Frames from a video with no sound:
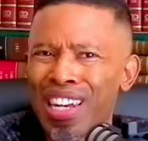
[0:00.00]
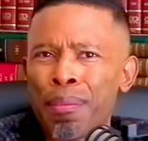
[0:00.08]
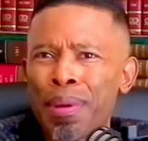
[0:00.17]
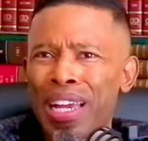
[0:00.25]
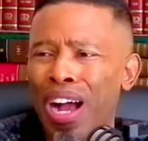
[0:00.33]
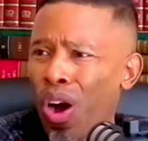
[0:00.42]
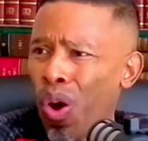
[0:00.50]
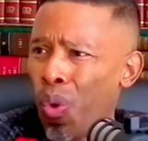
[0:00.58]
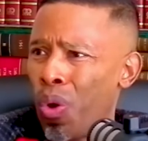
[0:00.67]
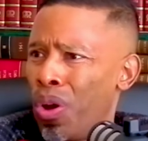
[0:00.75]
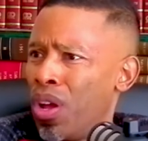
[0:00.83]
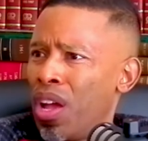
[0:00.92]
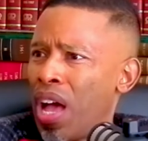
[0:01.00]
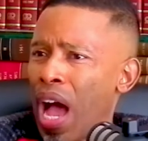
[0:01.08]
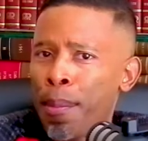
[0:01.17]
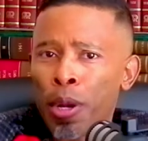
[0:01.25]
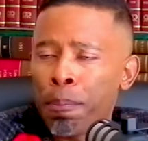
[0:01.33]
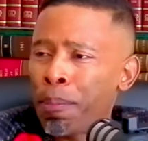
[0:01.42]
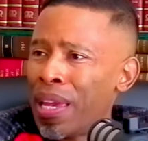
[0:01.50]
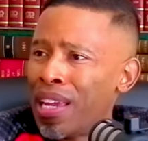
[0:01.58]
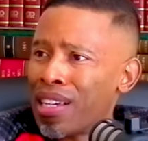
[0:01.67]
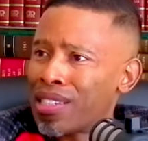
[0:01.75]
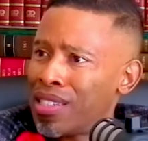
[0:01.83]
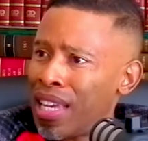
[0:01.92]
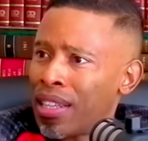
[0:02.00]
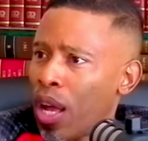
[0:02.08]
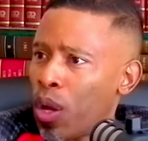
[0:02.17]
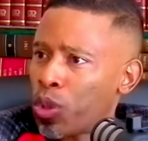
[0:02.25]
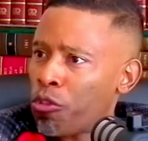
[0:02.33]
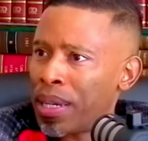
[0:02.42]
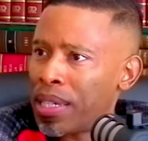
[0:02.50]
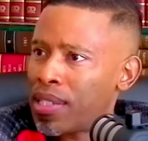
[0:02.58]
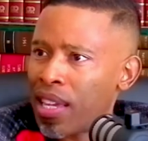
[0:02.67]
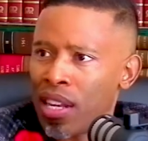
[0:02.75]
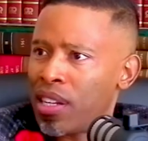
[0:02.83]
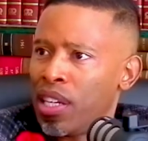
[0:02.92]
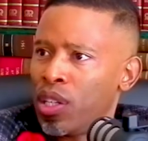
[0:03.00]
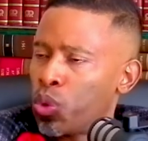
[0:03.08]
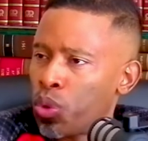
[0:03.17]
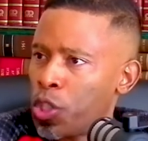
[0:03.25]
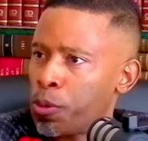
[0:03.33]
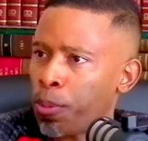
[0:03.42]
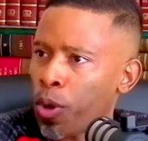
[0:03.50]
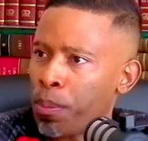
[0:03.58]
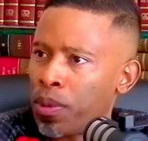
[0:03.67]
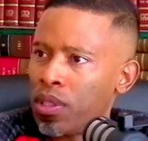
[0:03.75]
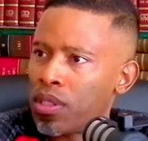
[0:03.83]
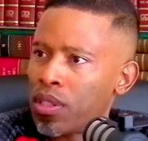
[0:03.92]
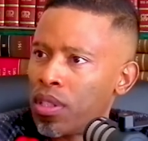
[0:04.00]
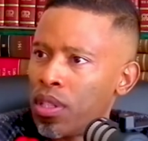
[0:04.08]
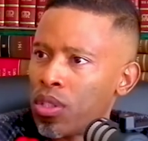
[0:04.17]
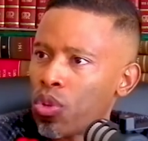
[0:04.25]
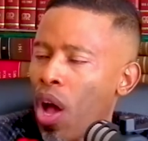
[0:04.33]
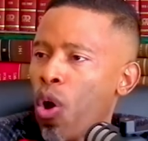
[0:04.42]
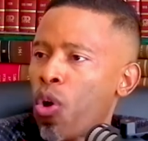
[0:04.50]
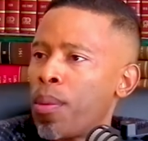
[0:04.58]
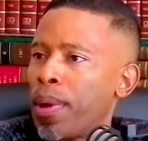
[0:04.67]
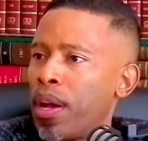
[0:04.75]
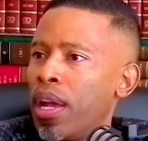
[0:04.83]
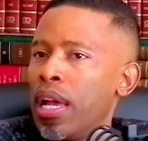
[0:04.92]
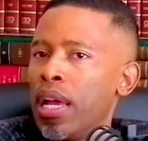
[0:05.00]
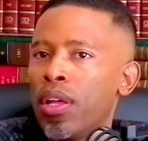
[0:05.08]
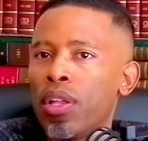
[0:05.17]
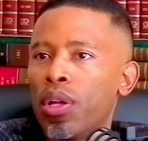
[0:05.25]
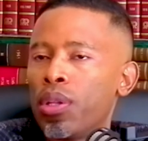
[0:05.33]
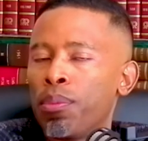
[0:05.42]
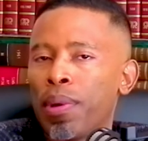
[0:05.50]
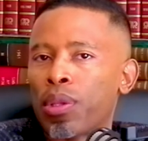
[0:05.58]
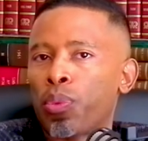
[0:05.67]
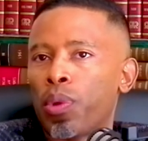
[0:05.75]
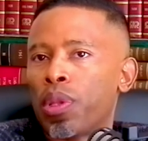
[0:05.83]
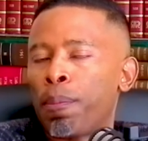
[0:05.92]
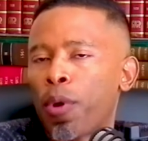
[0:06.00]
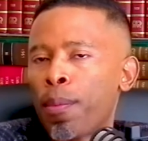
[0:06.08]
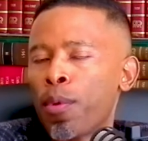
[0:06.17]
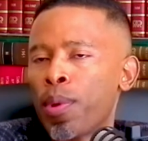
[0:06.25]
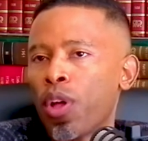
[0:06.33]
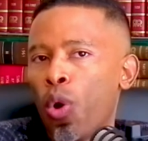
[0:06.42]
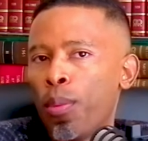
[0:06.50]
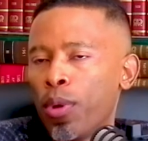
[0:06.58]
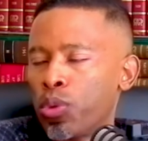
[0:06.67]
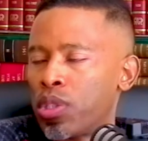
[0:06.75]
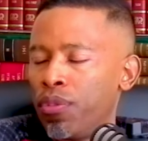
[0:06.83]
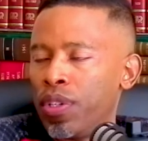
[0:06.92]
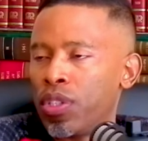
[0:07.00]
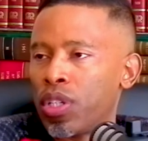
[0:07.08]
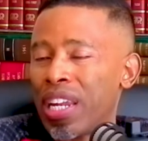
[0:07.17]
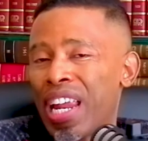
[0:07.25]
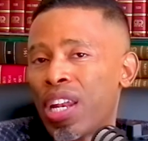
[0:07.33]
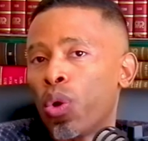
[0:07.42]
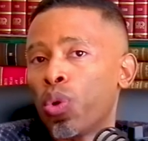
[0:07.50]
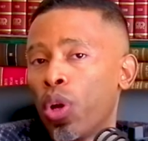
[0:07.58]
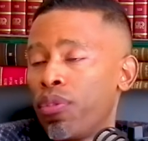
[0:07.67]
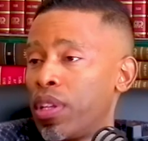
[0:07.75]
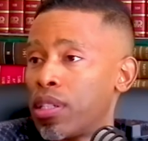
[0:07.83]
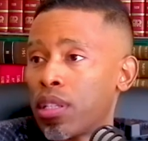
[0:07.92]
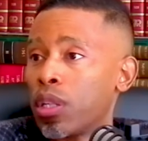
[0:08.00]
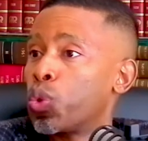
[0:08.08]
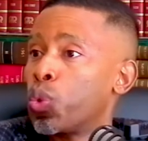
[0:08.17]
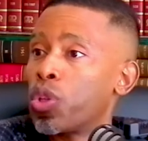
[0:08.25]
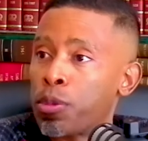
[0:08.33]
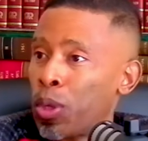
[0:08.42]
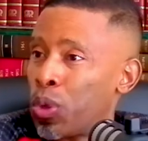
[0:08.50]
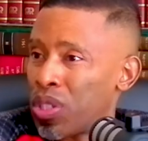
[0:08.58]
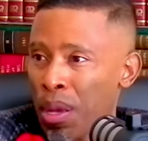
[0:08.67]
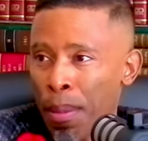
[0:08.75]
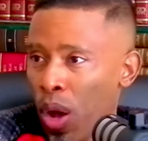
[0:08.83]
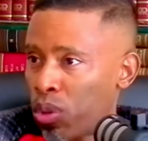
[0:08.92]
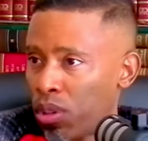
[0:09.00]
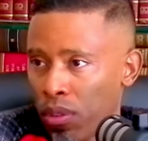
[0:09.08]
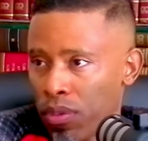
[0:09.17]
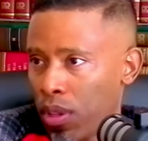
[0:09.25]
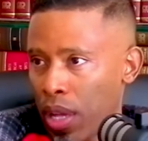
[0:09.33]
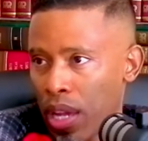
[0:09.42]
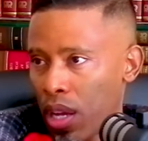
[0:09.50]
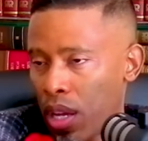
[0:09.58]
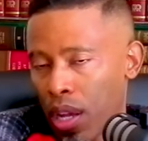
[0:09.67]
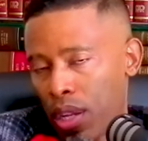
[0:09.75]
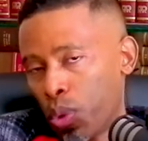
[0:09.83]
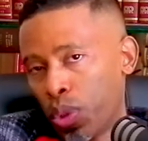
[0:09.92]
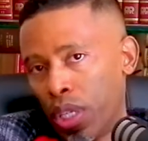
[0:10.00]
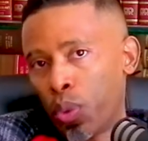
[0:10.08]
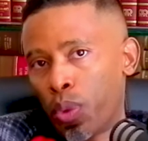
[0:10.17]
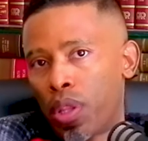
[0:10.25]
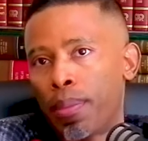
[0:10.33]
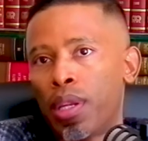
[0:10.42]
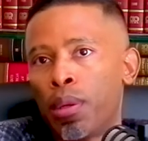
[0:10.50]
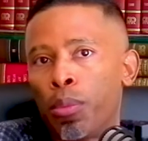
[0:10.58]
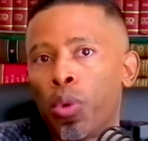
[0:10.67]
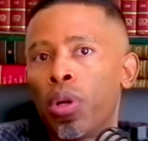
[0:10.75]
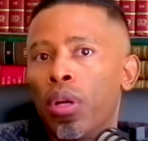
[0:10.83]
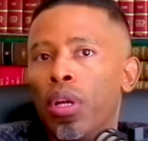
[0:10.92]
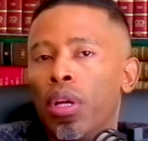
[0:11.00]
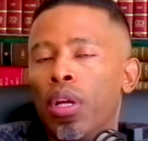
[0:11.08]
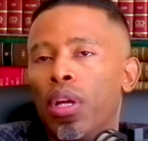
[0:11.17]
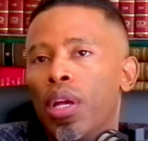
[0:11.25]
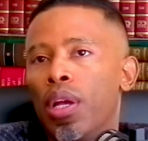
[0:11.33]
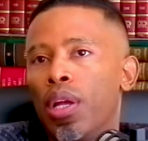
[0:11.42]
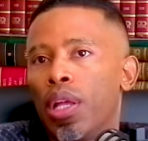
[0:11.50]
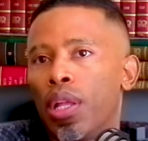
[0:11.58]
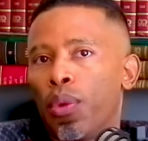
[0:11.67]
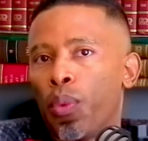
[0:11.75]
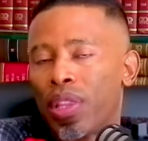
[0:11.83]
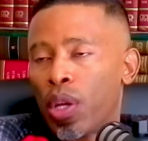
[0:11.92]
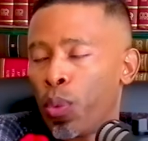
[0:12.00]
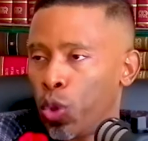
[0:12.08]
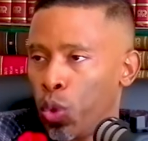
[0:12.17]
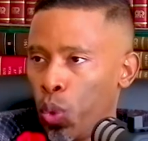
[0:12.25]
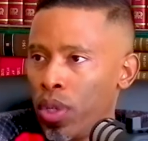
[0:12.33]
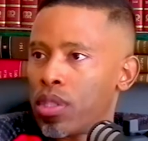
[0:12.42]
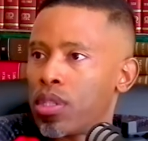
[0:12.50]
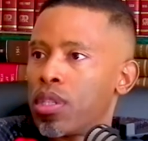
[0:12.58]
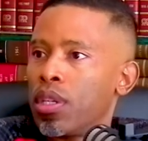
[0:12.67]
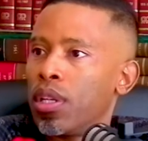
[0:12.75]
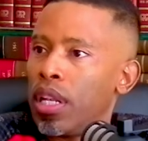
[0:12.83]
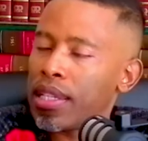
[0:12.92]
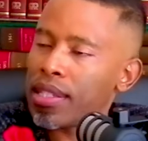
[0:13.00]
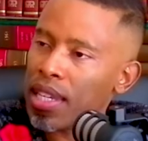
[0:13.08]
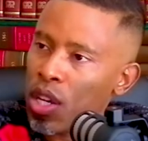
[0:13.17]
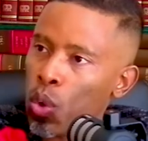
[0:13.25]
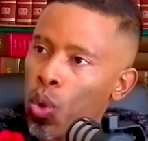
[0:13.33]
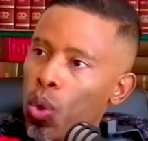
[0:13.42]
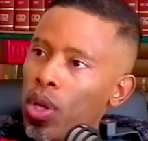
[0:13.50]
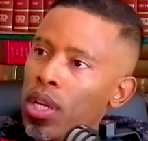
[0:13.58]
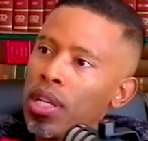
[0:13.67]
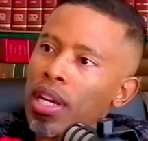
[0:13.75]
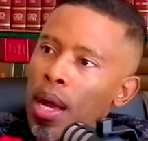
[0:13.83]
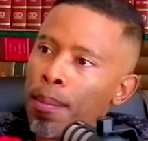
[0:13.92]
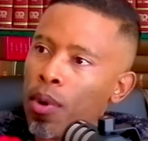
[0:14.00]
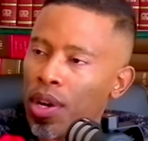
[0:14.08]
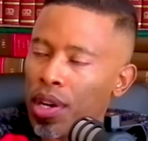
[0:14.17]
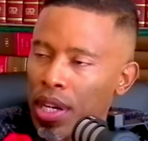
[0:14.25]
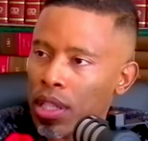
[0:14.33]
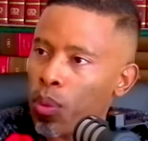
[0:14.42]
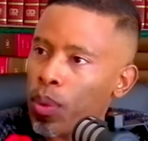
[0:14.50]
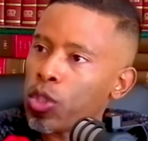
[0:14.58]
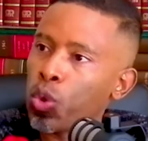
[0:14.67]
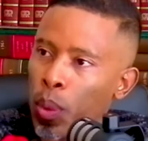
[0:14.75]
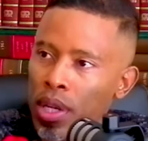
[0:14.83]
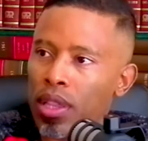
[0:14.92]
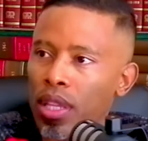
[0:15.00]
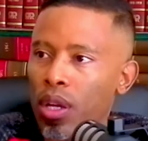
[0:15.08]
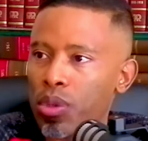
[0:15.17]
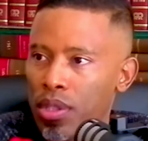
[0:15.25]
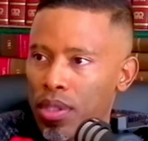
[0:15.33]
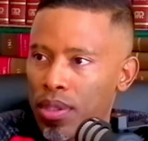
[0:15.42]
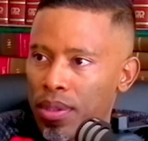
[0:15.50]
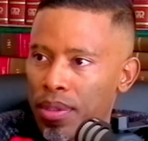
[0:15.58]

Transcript: I'm like, "How? I'm not paying a cent out of my salary into these properties. So yeah. how am I?" But the problem with the home loans division, and I don't know if they still do this because I'm out of the, I, I don't deal with them anymore. What they would do is, let's say your income on rental was twenty thousand,